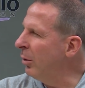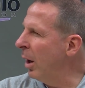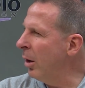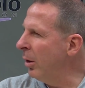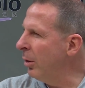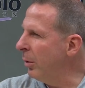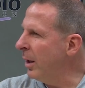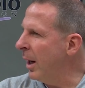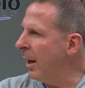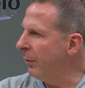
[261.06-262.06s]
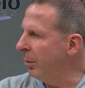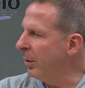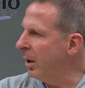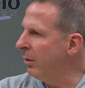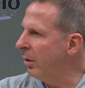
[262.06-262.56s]
not only are we going to have some
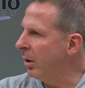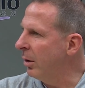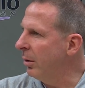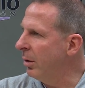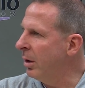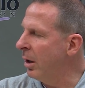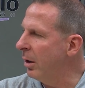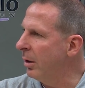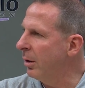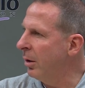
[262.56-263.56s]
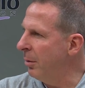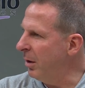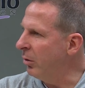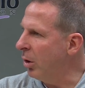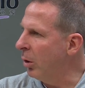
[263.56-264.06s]
kids that are going to
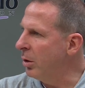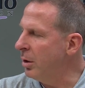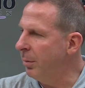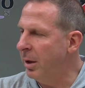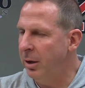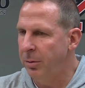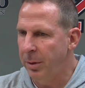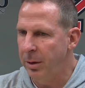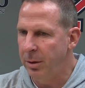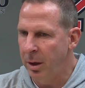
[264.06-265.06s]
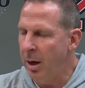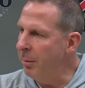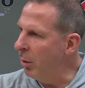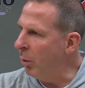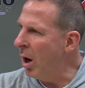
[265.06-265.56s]
be scholarship kids, but a
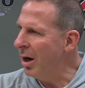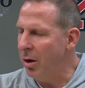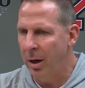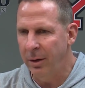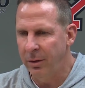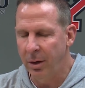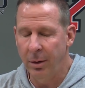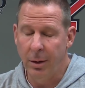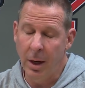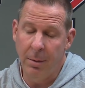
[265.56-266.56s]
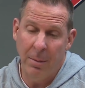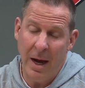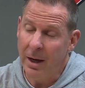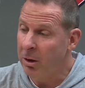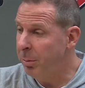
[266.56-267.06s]
number of walk-ons. And in
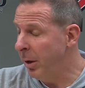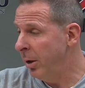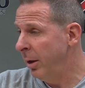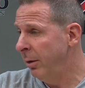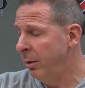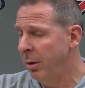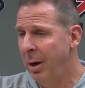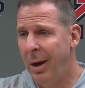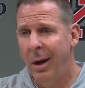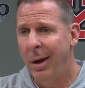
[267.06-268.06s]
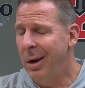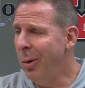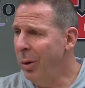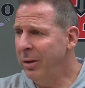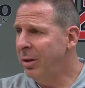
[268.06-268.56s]
my experience,
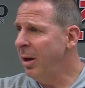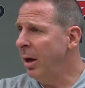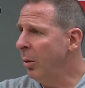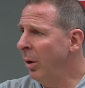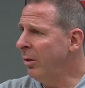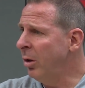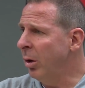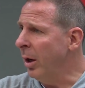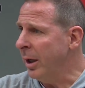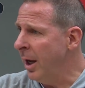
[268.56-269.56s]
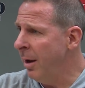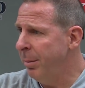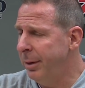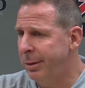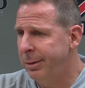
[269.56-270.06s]
once they're on
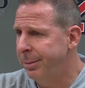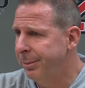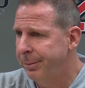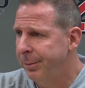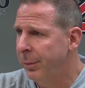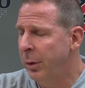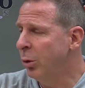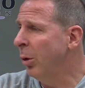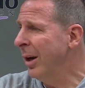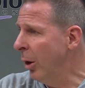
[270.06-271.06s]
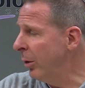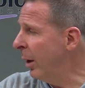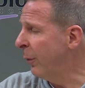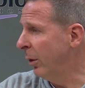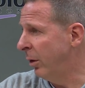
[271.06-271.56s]
campus, there's really no
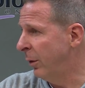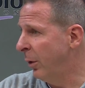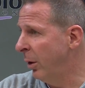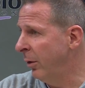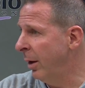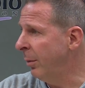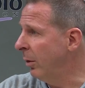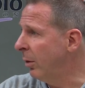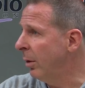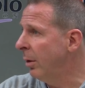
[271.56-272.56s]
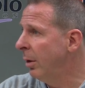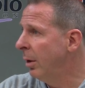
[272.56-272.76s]
difference as far as I'm concerned.